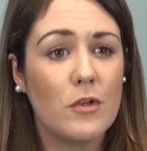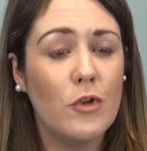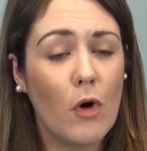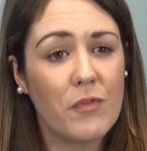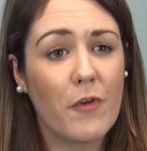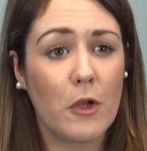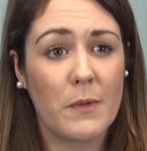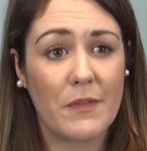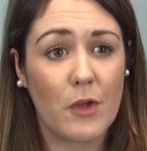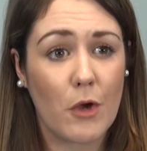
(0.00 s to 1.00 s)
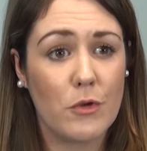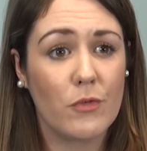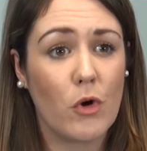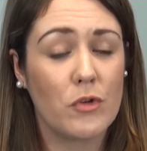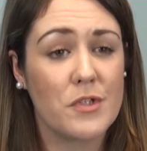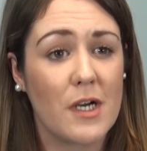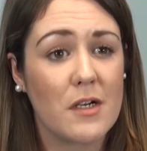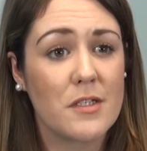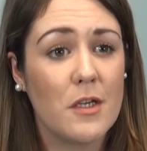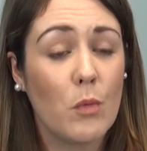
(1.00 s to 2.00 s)
not following the Code of
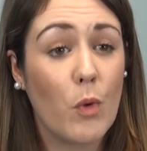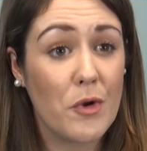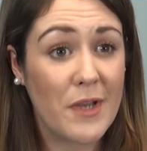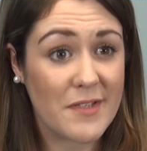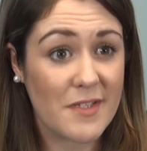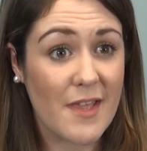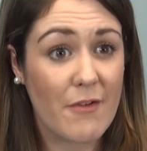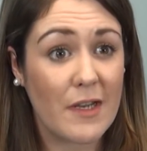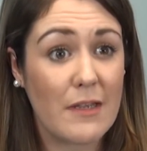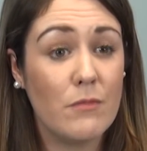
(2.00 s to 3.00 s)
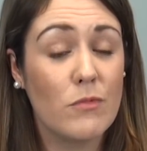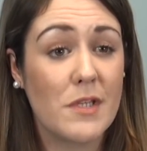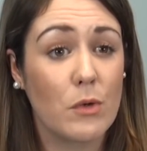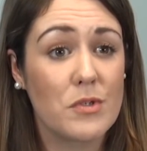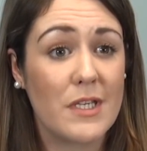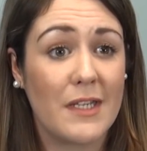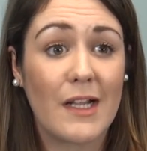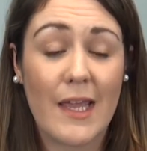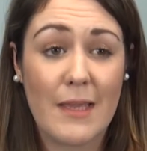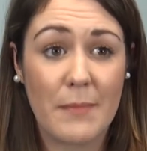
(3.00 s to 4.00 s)
Conduct won't necessarily result in a
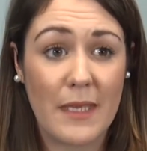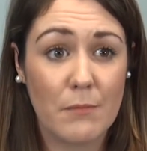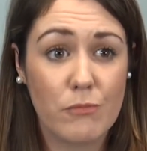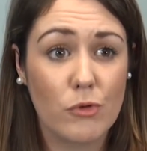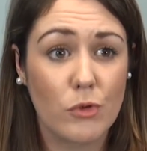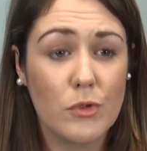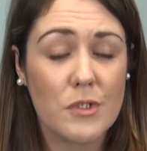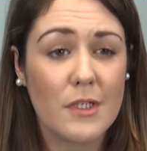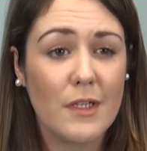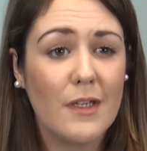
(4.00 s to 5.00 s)
claim being brought,